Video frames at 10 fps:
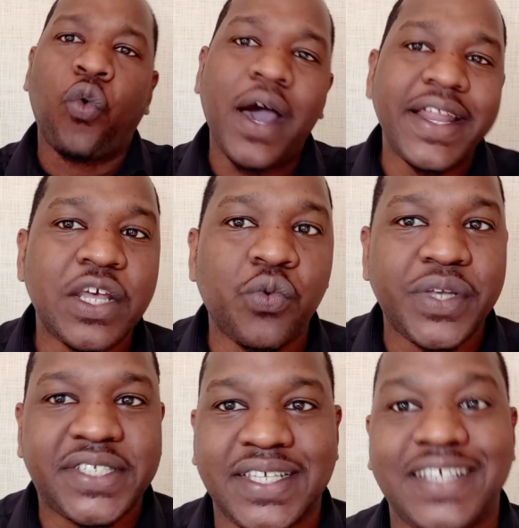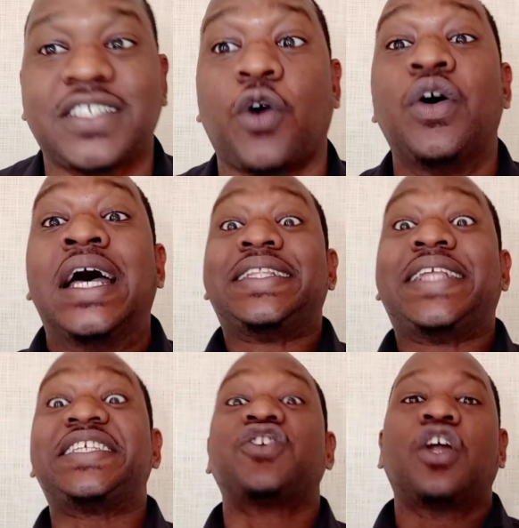What did we see? So
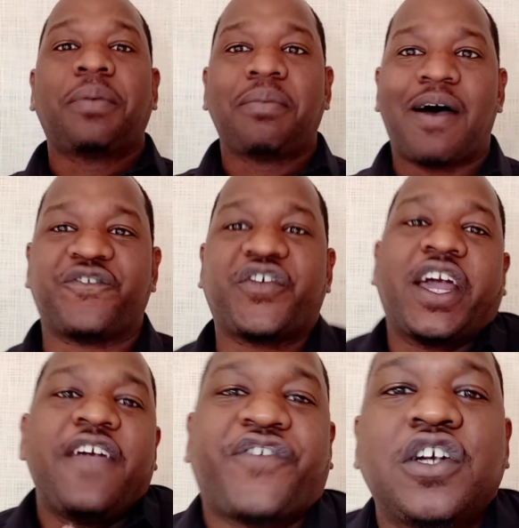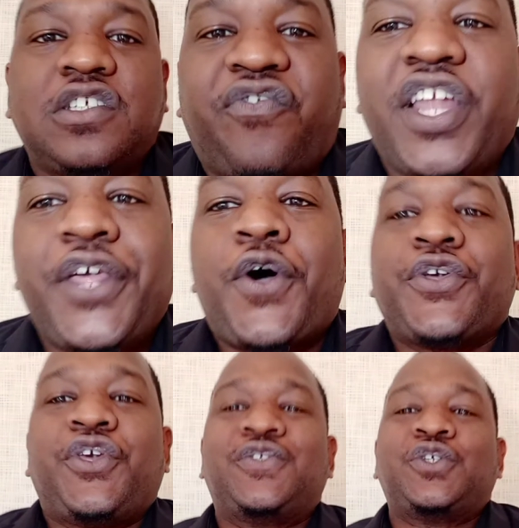this is going to be my very first video
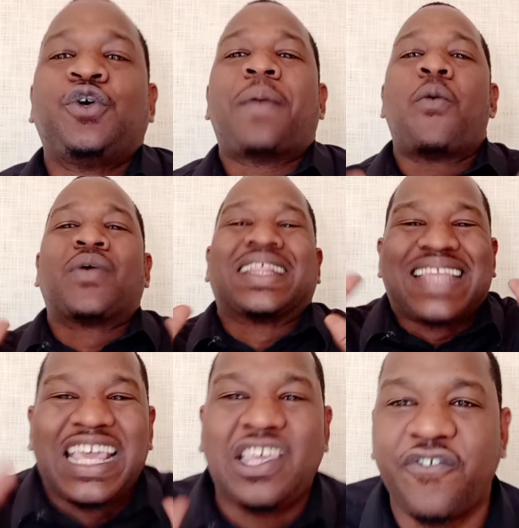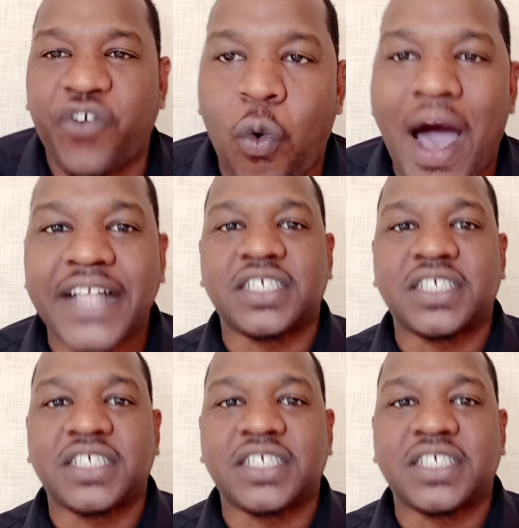on YouTube. I want to thank you for watching.